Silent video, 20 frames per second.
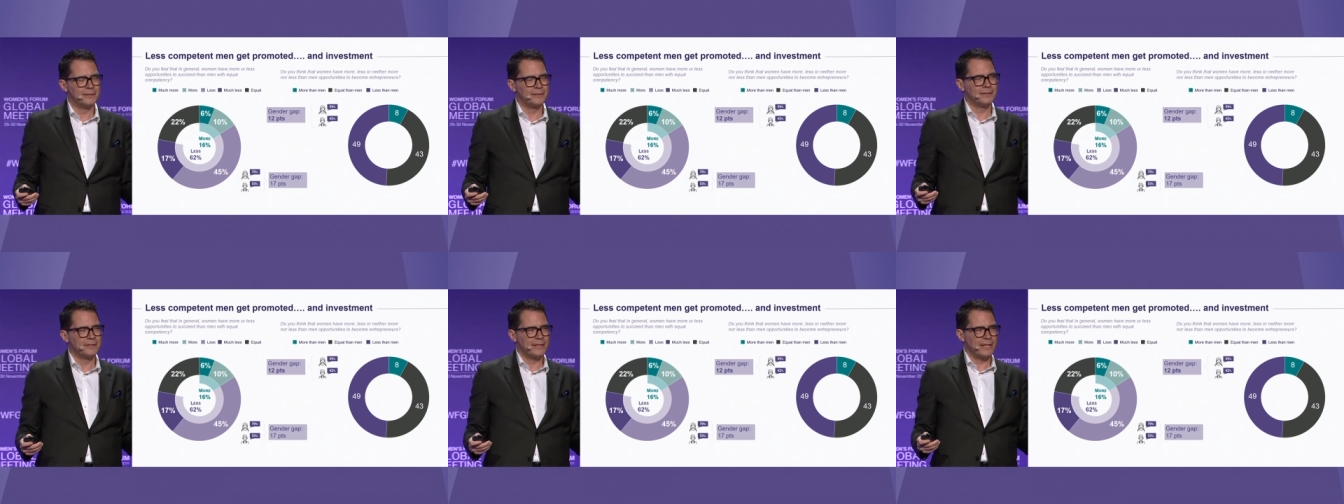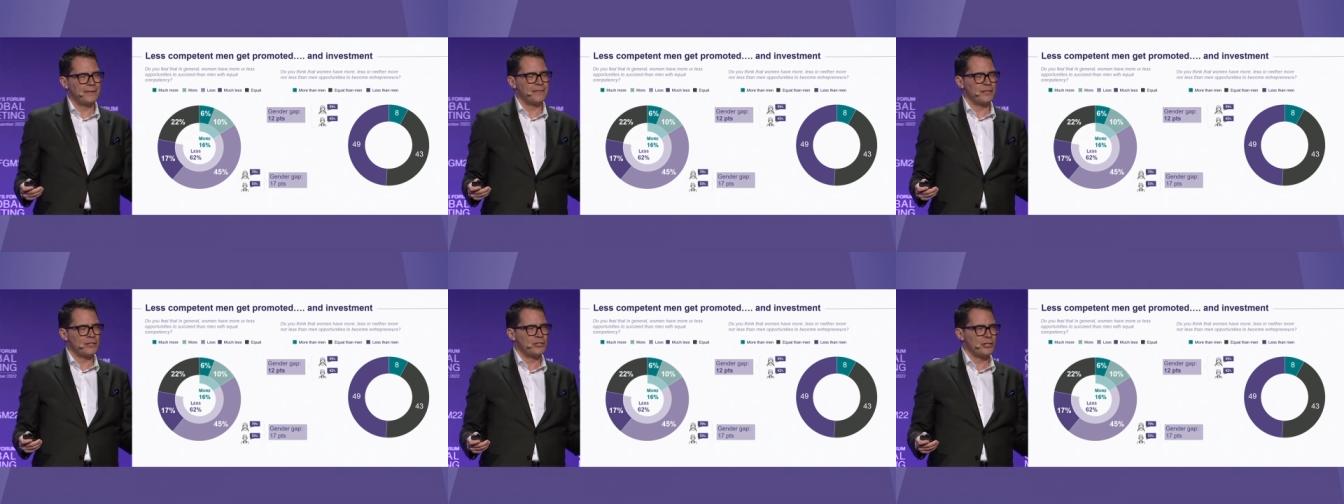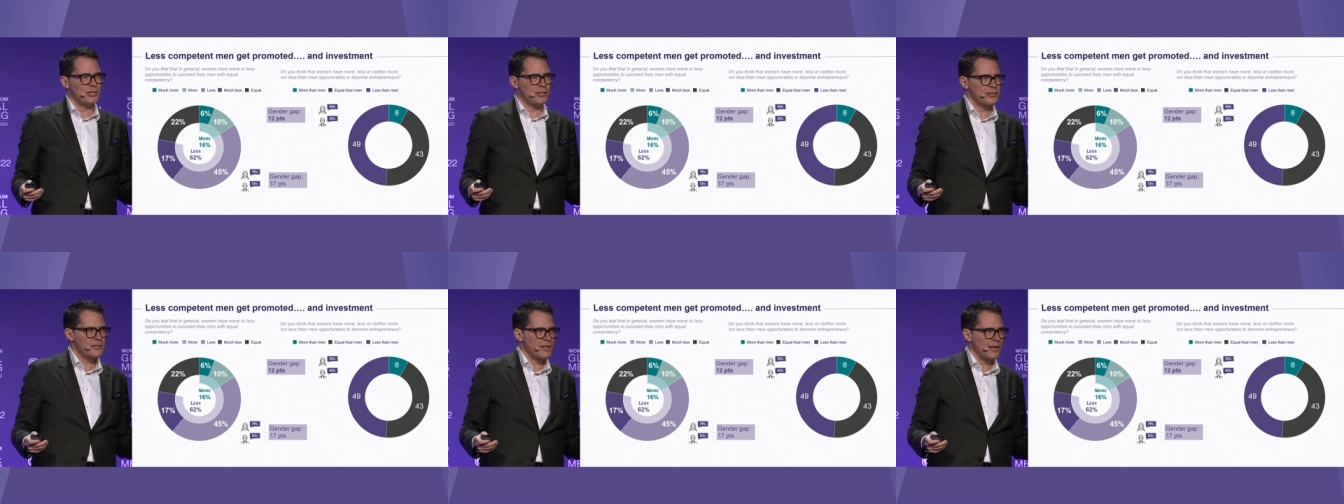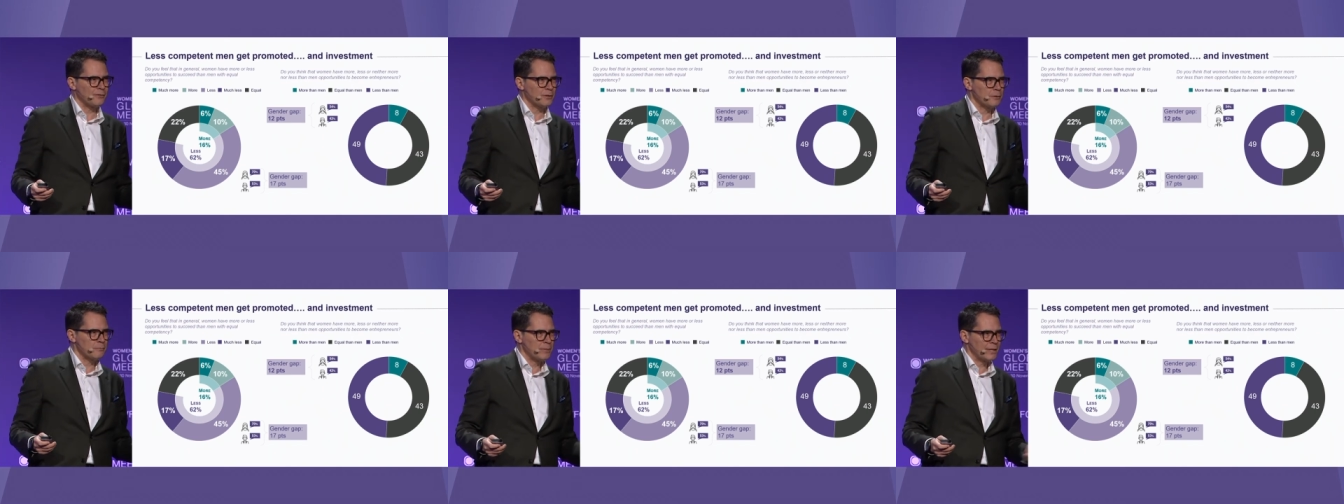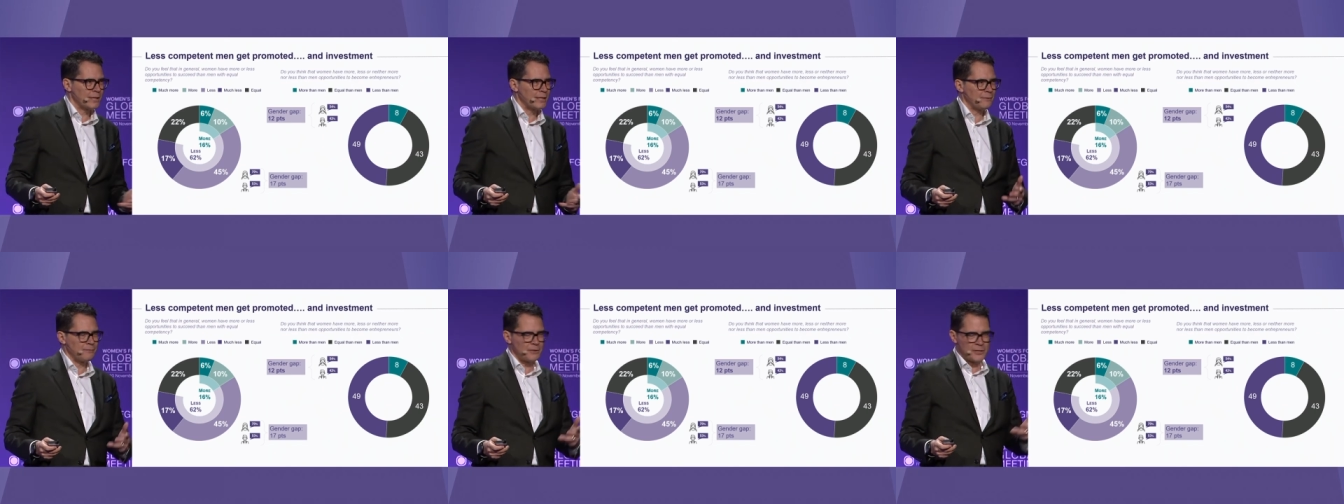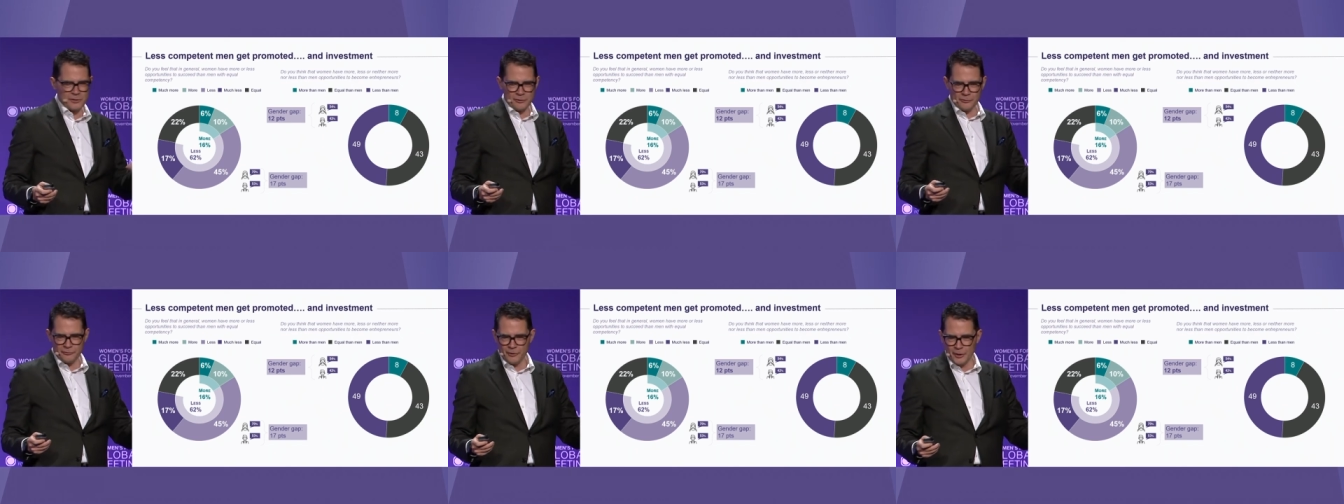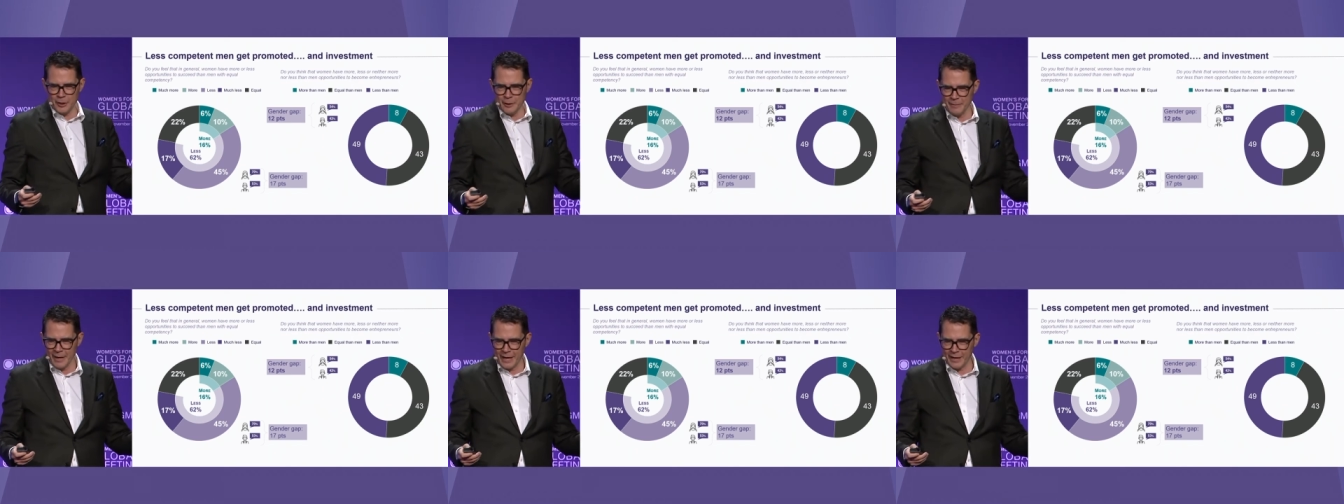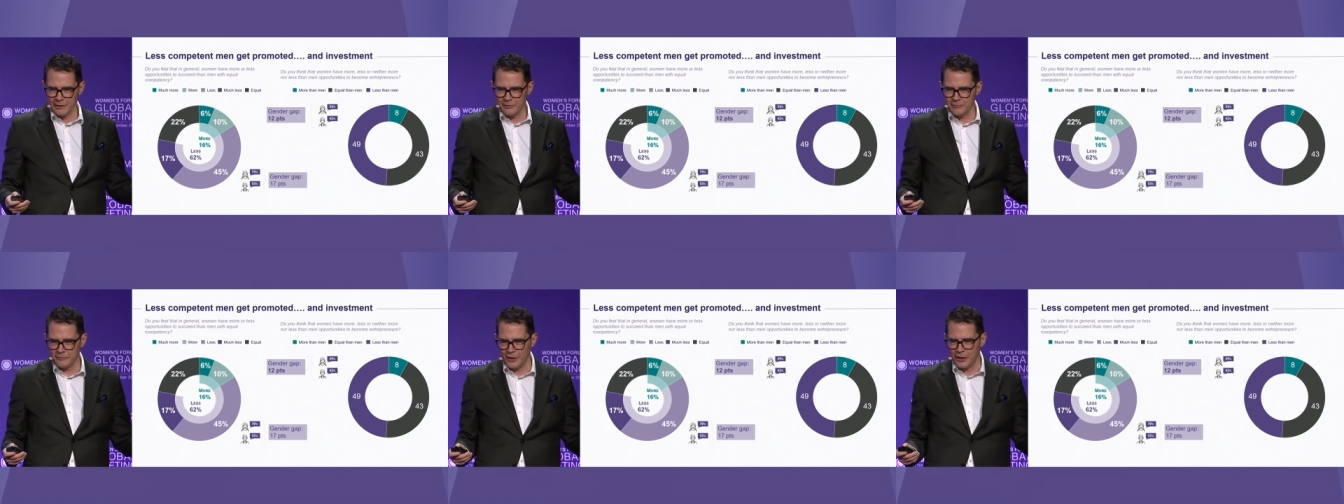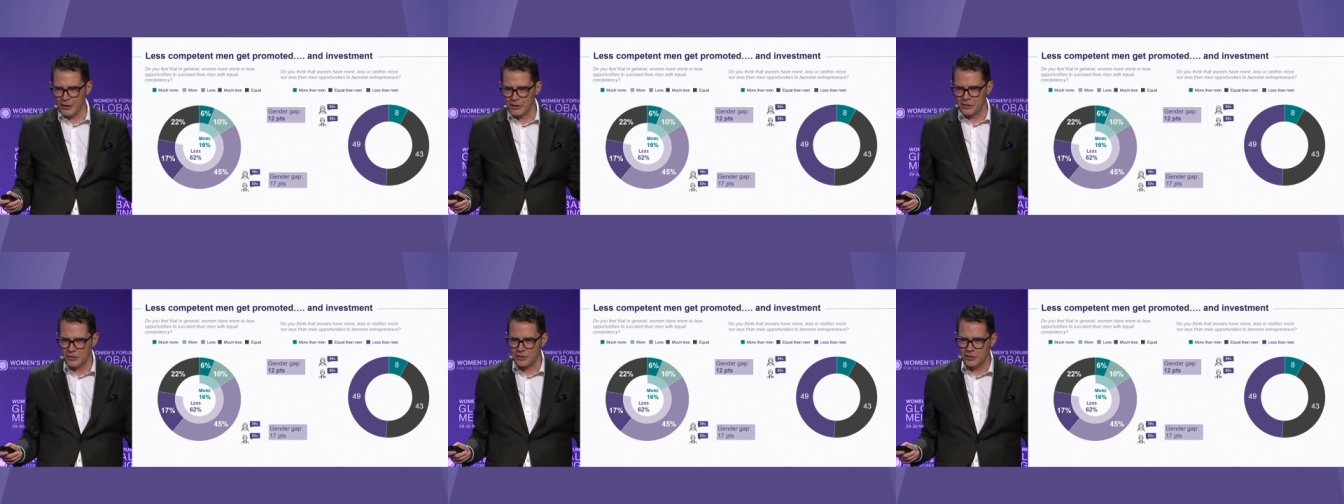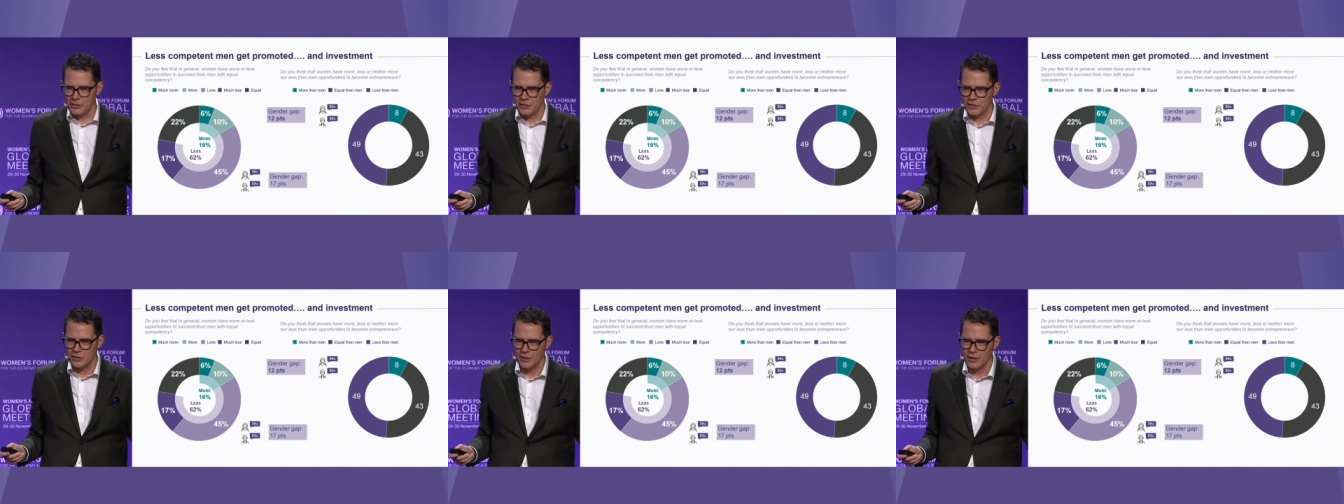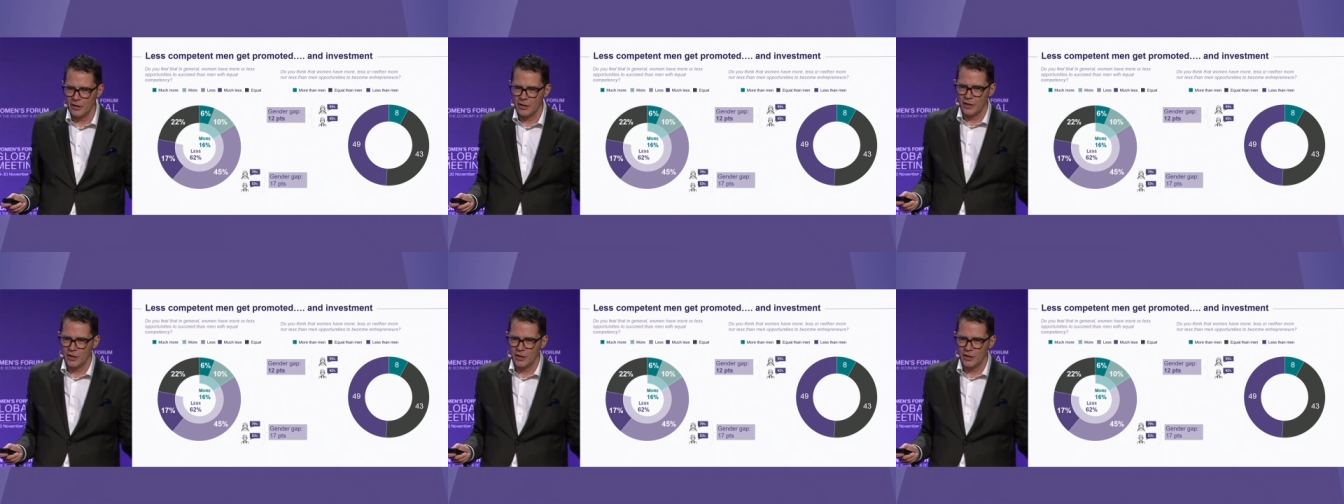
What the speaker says: in the G7 believe there's a female advantage.